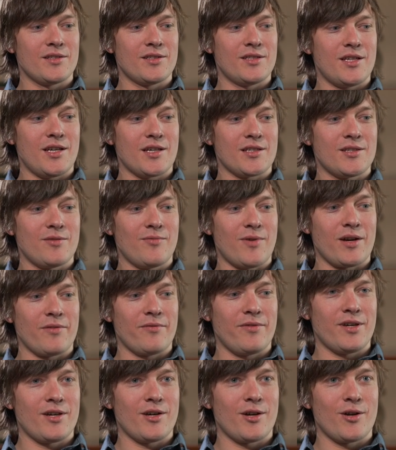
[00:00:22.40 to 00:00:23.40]
just one
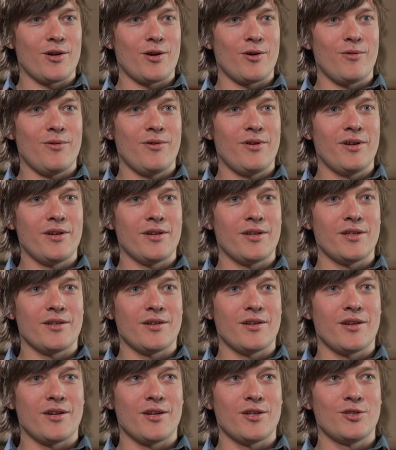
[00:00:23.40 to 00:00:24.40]
week ago in
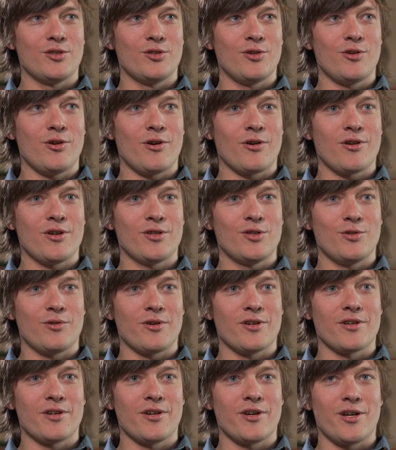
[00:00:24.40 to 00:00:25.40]
New York
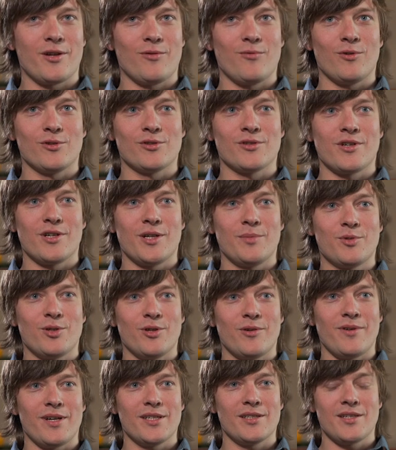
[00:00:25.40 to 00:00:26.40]
during Real World Crypto
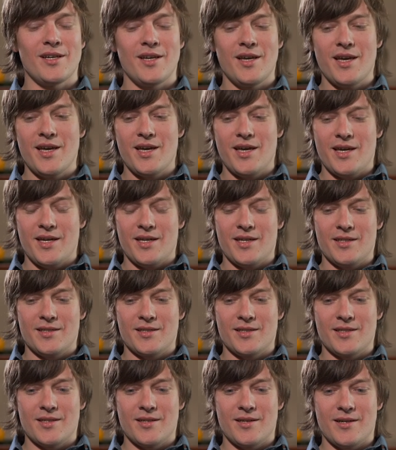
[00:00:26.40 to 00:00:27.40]
event
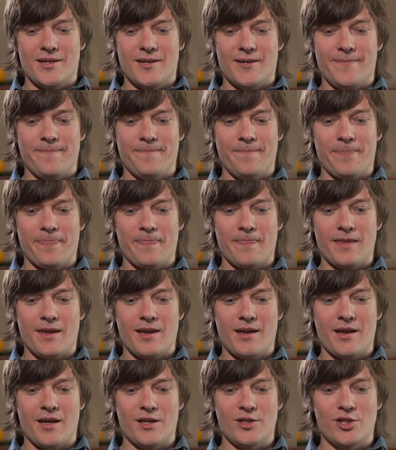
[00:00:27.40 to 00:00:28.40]
is
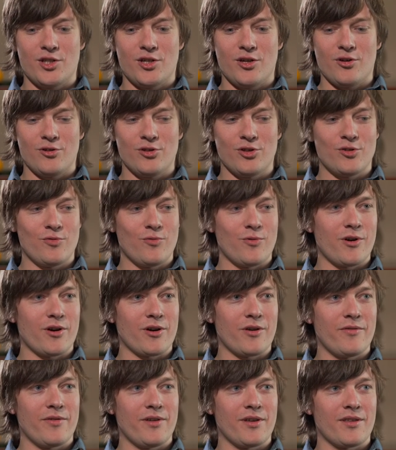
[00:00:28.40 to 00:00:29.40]
a joint
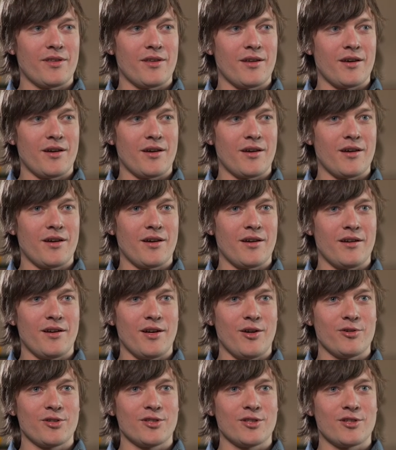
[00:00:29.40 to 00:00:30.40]
work with uh,
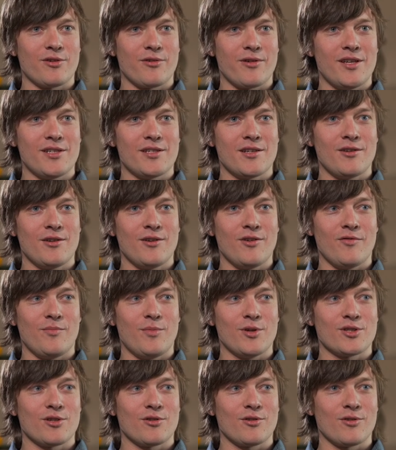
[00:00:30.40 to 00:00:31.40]
Leonid Reyzin of
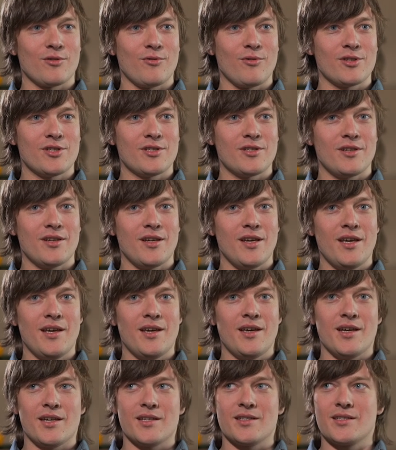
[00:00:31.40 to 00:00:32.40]
Boston University
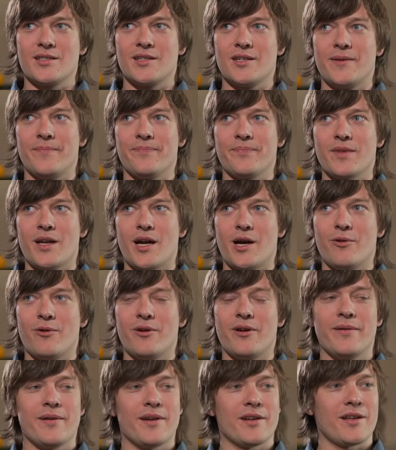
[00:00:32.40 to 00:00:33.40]
and uh,
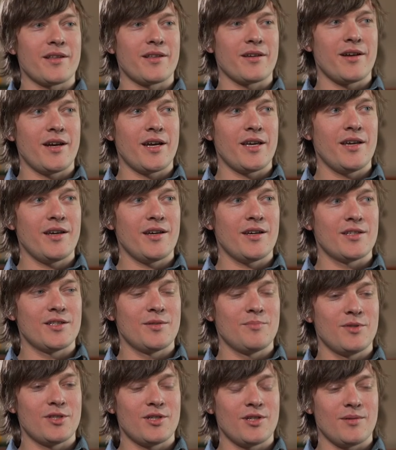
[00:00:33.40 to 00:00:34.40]
our another guy, uh,
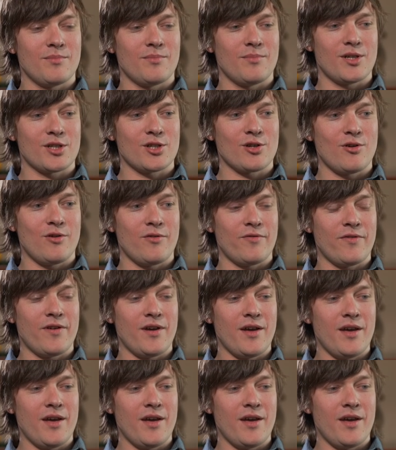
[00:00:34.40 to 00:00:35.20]
Dmitry Meshkov,